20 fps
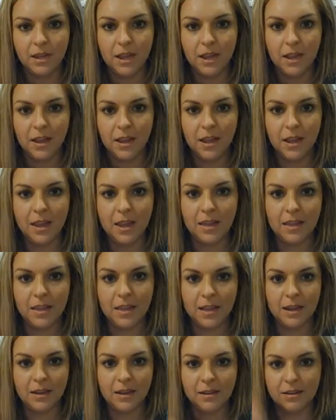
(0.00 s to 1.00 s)

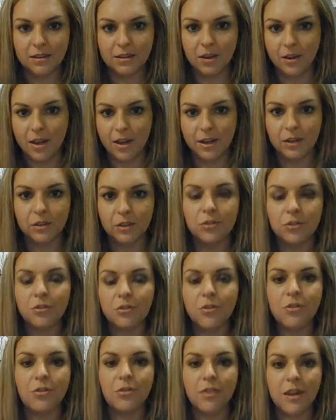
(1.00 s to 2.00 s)
ahead and glue the whole
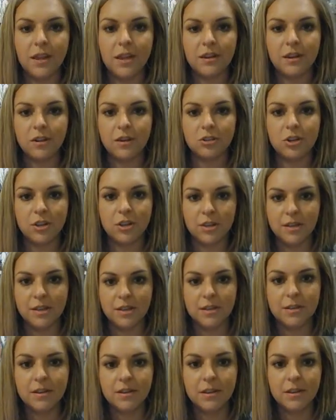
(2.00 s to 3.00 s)
thing, and then I'll show you
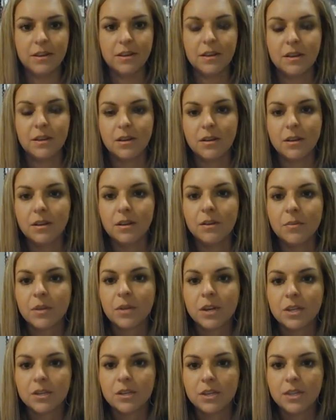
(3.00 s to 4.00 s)
what I do at the end.